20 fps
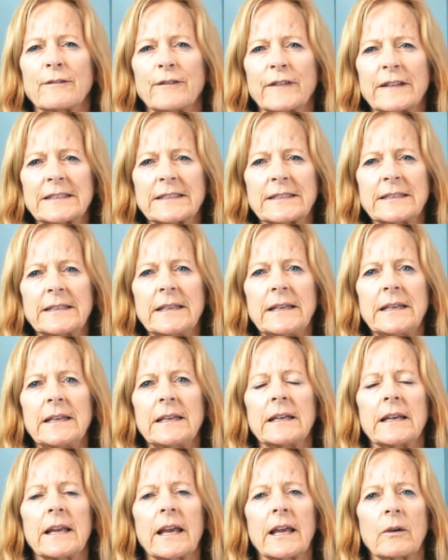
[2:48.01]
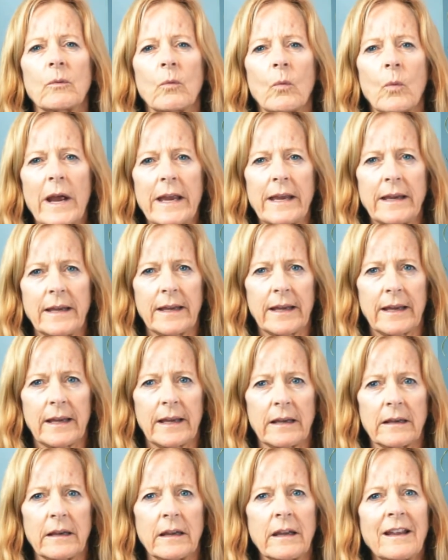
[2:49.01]
fatigue and weight
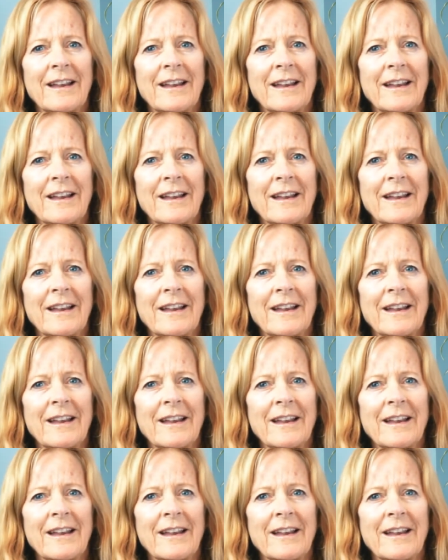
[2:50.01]
gain.